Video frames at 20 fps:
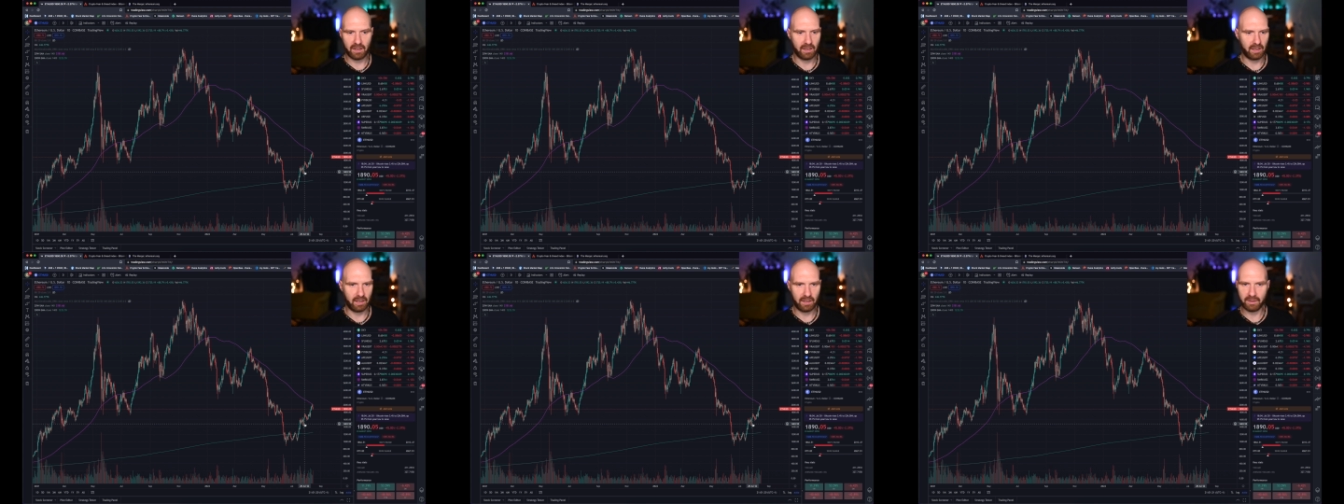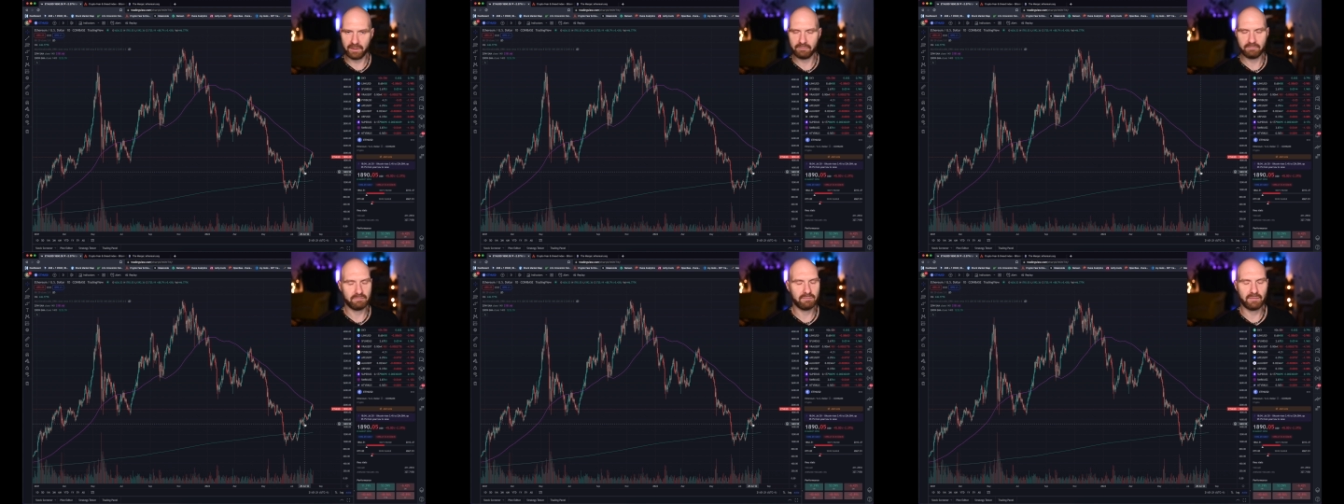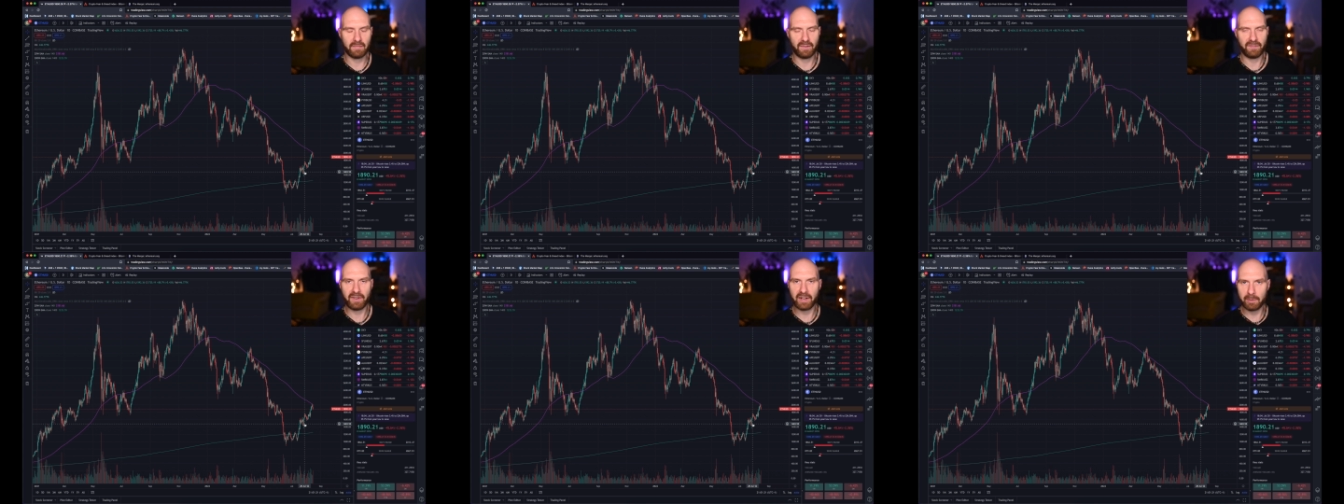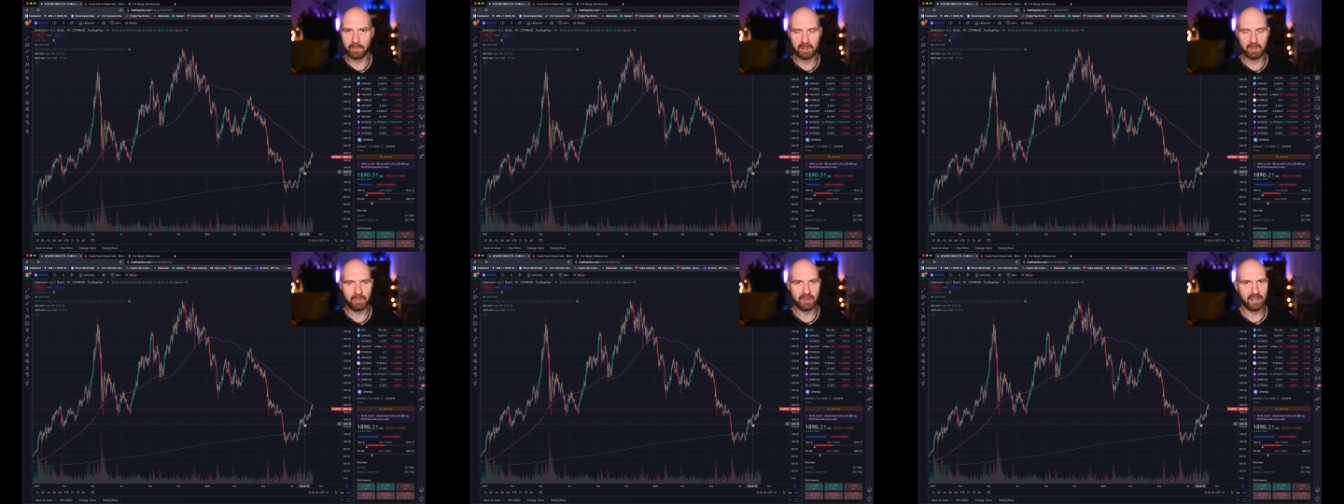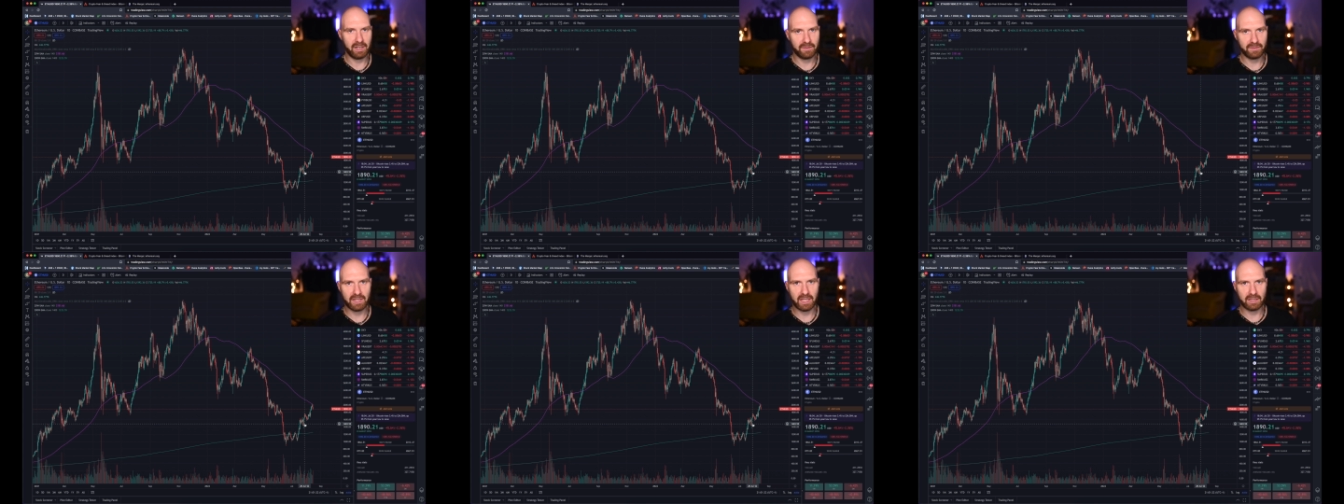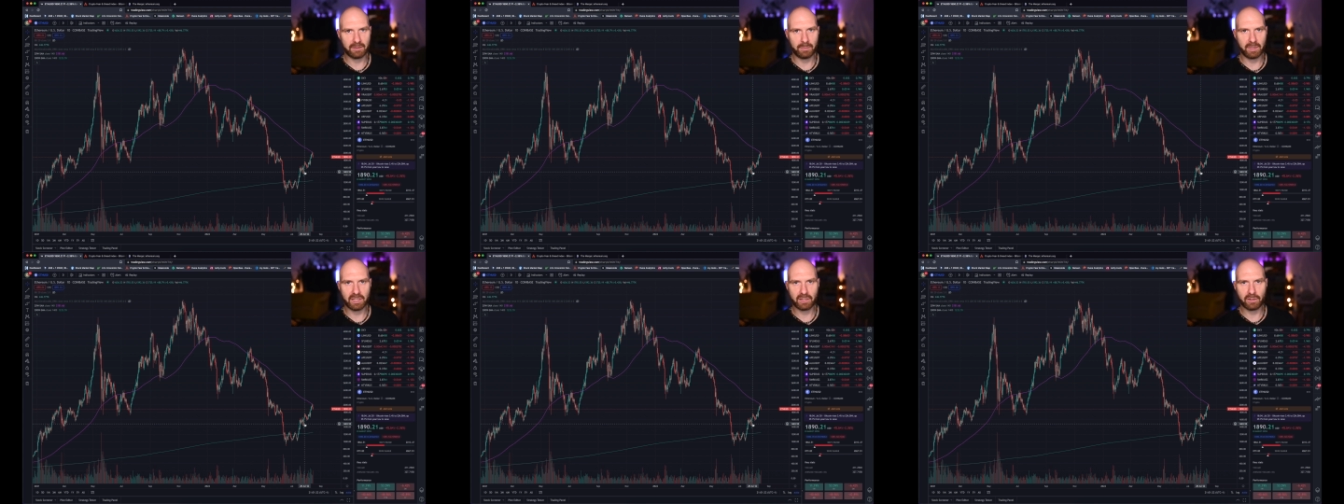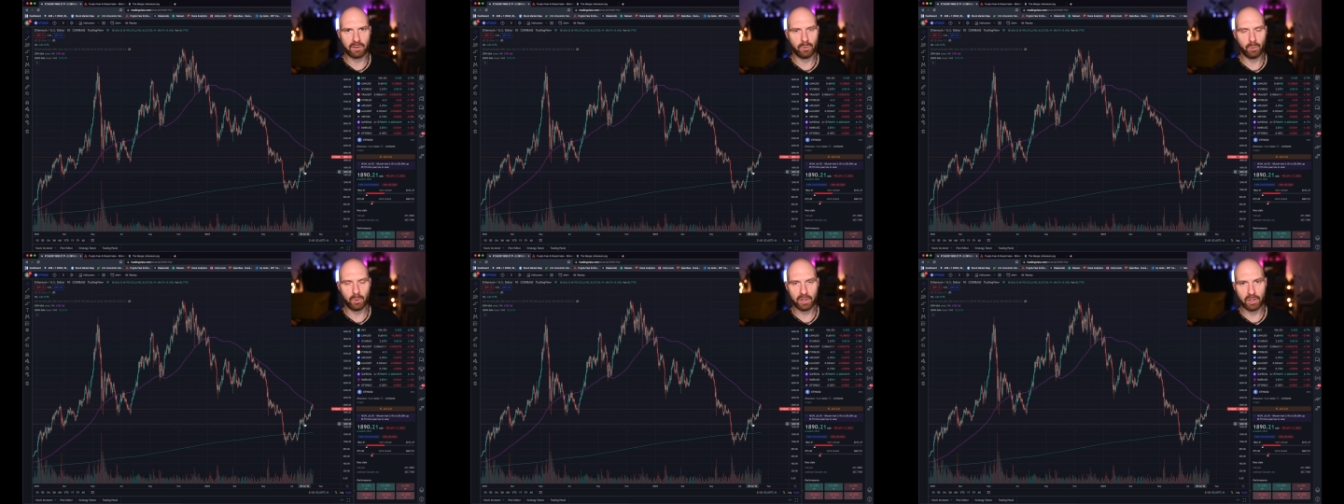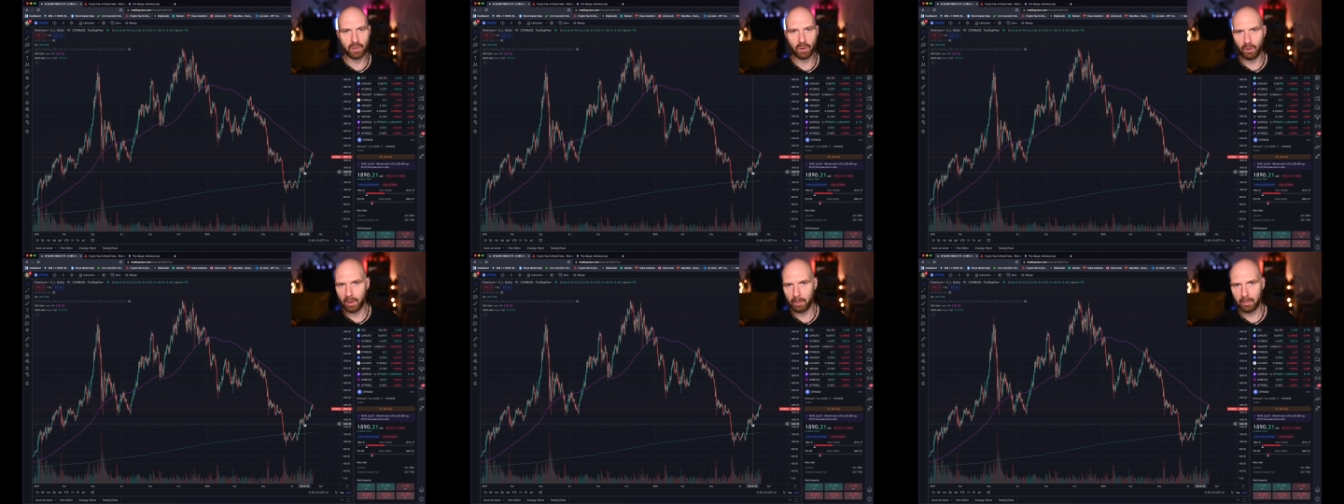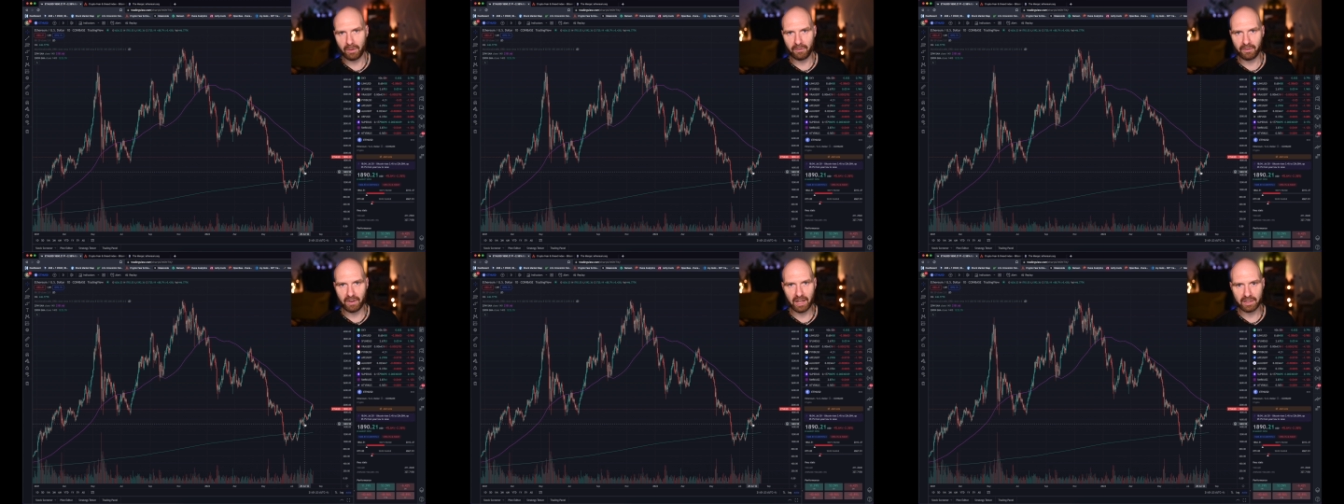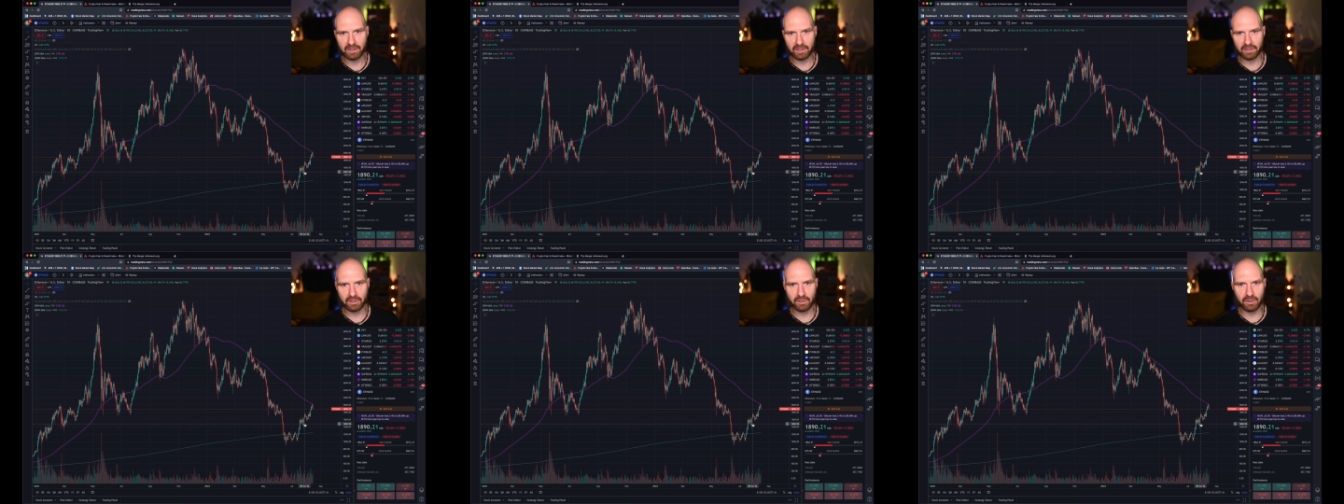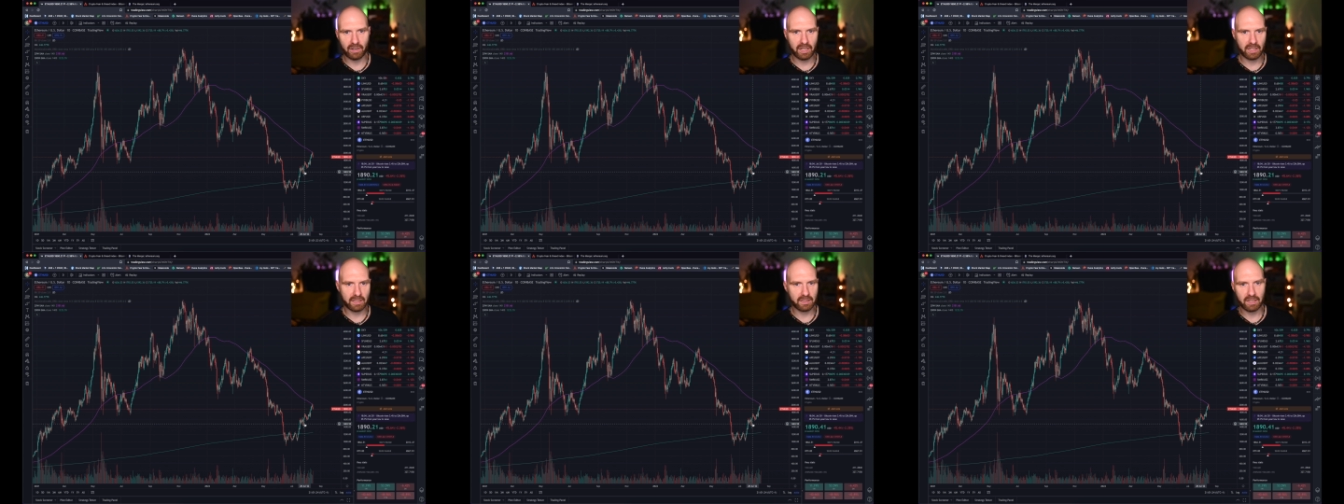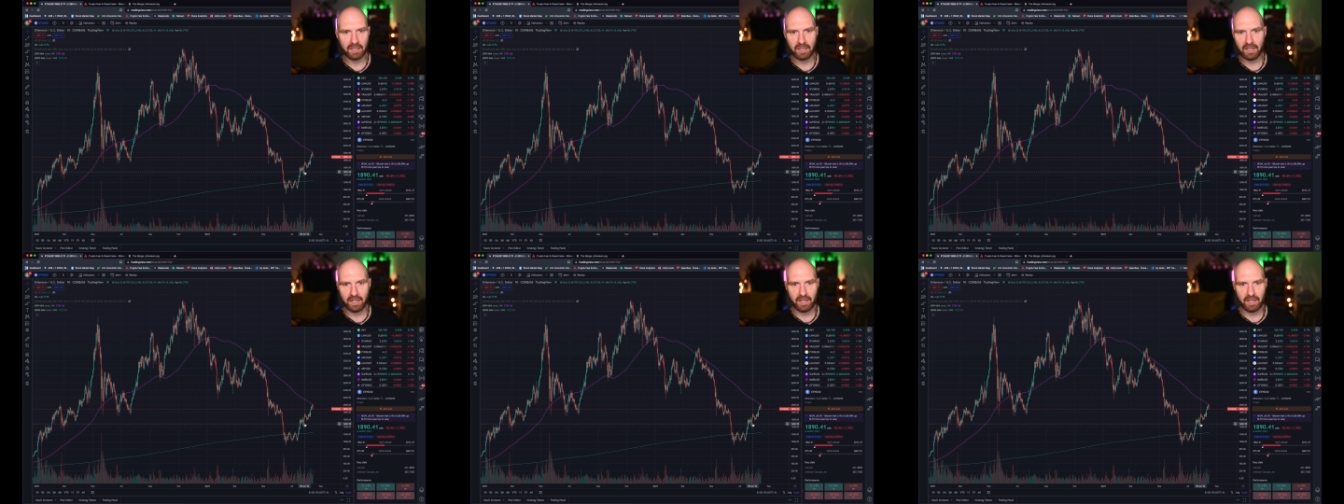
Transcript: I firmly believe that Bitcoin will go above 100 grand.